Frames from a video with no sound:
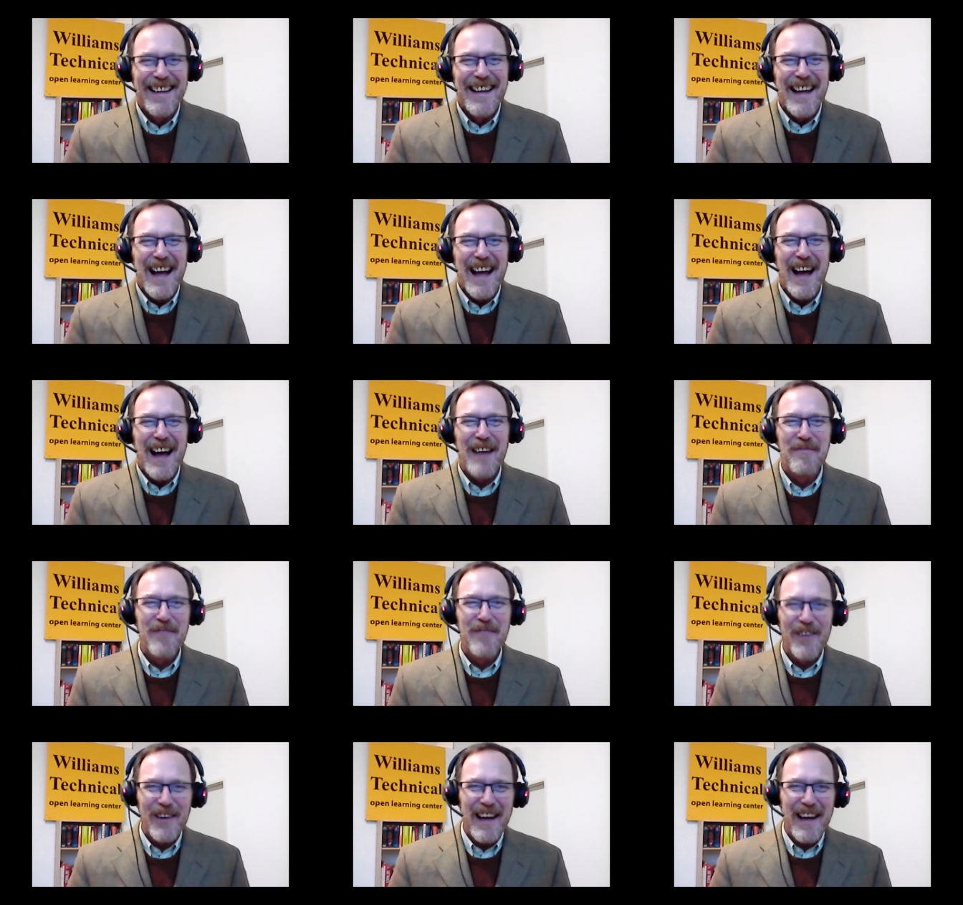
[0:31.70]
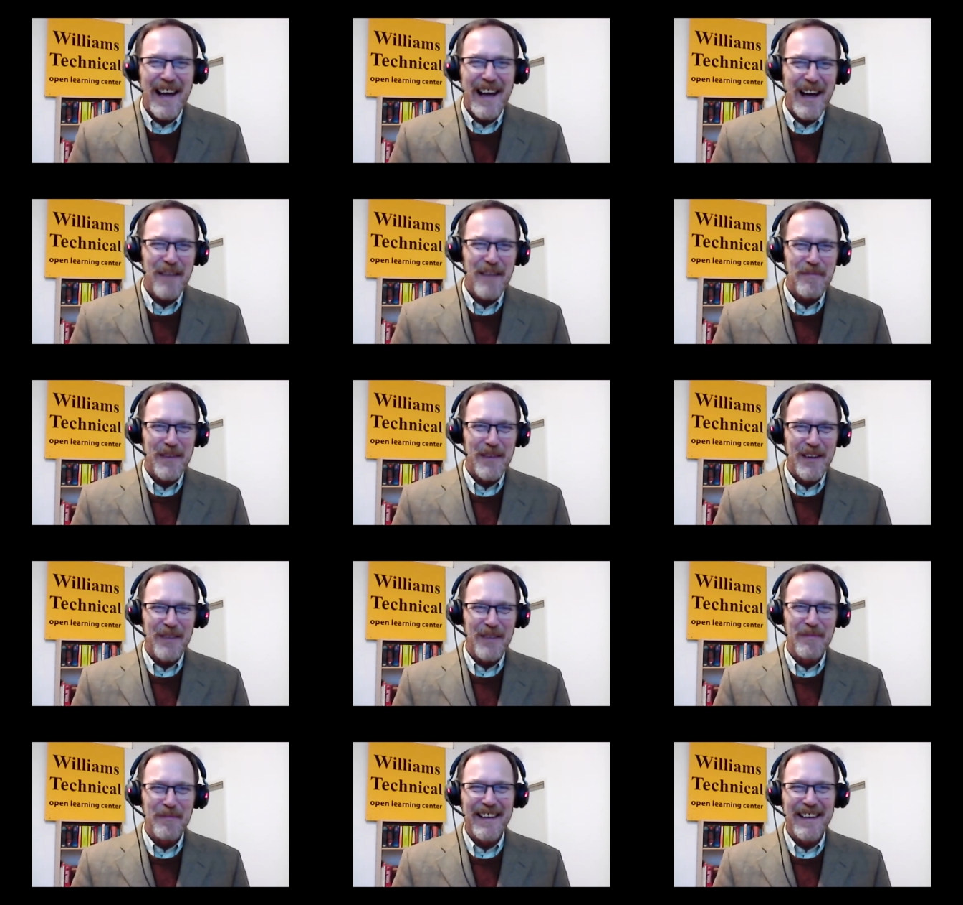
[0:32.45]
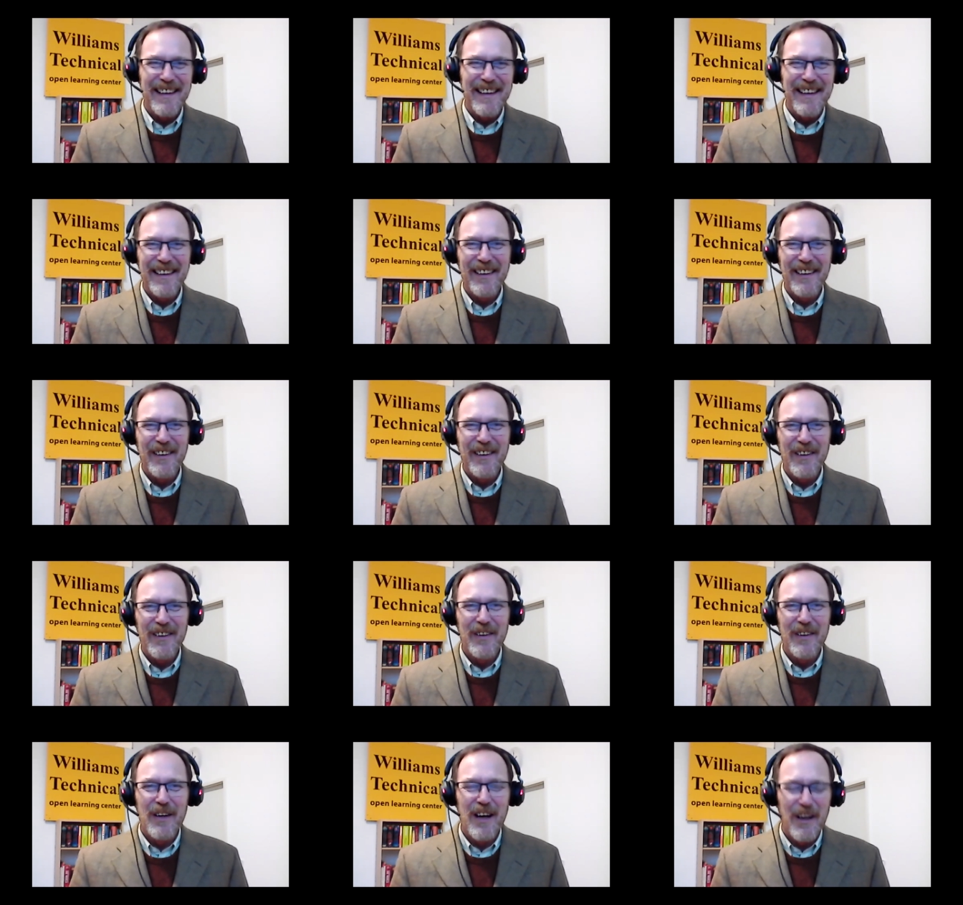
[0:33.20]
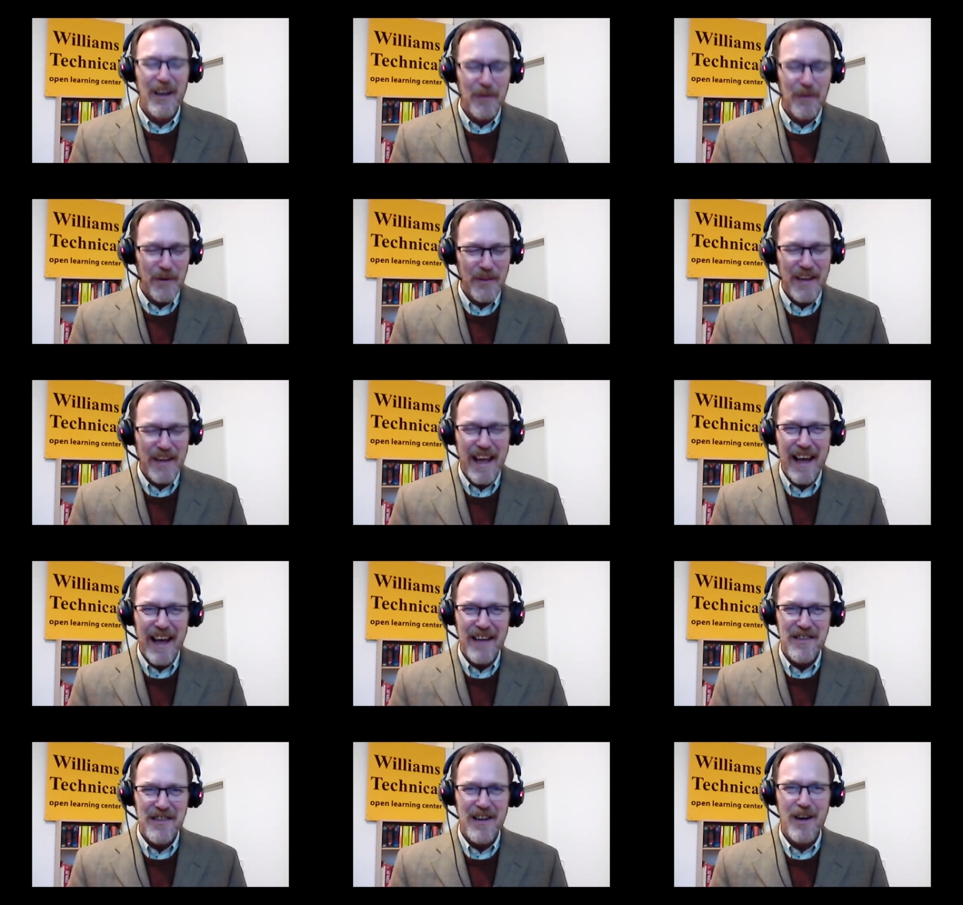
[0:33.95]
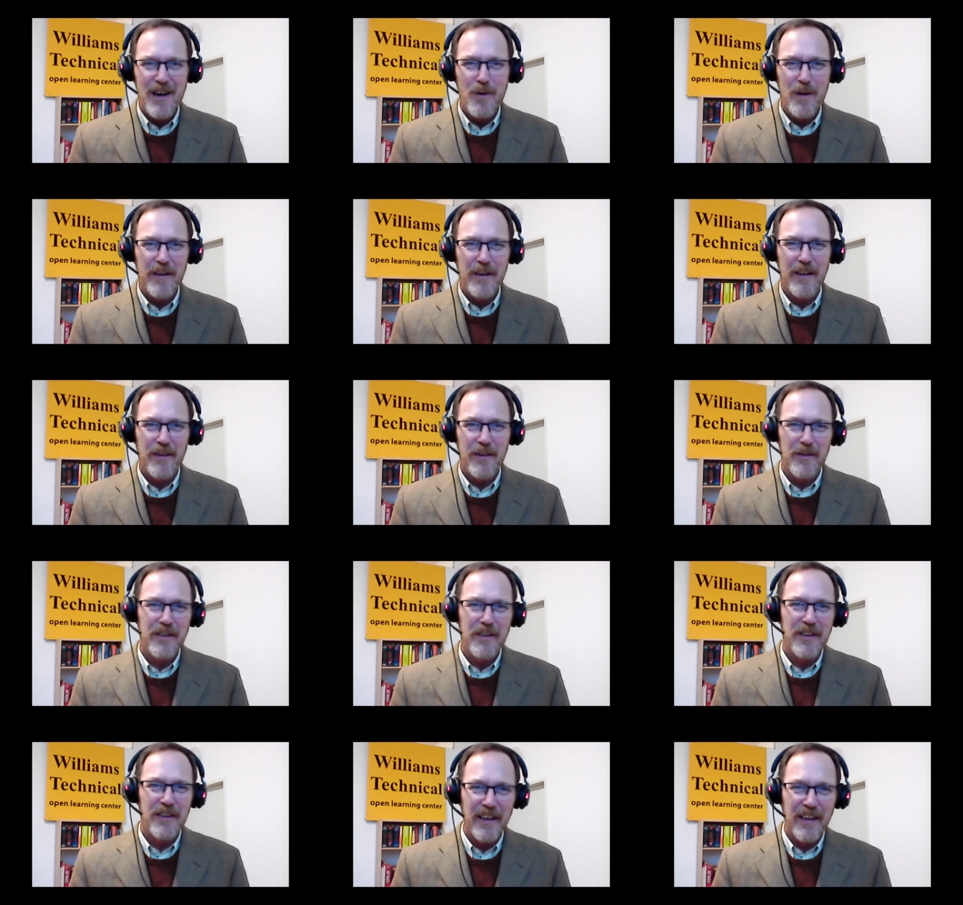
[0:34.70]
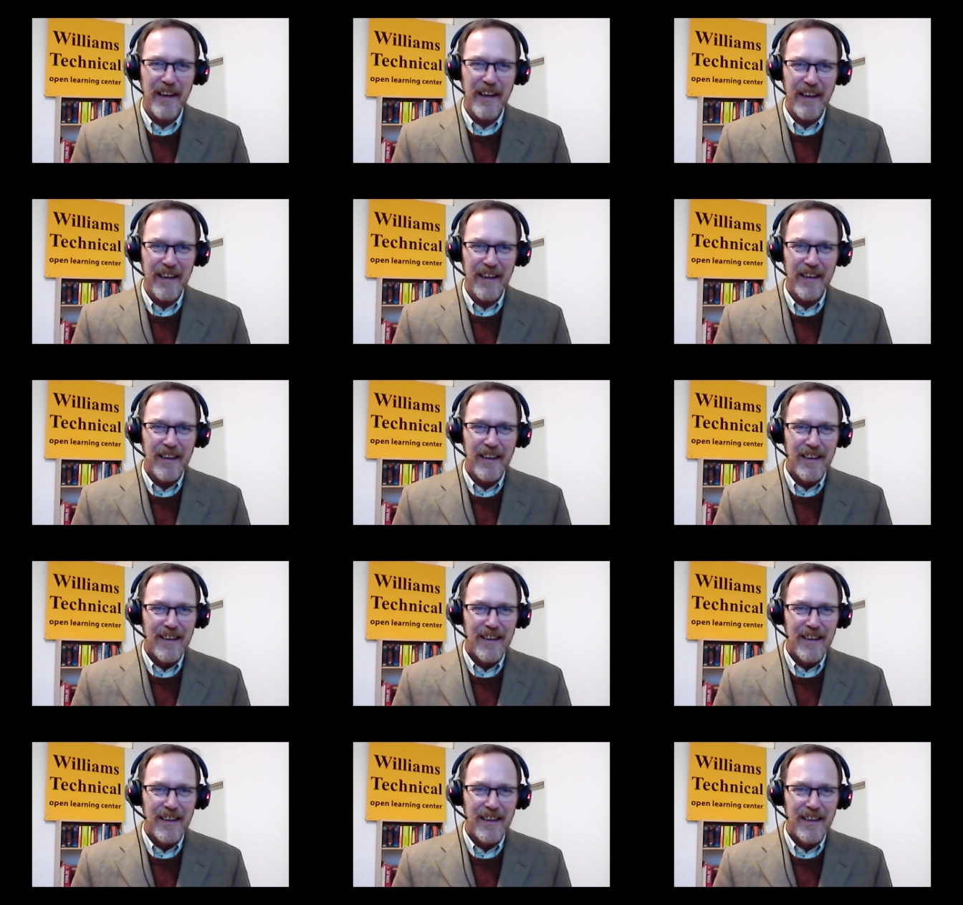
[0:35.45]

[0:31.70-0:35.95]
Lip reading: I'm very happy to be here with the Agile 100 today,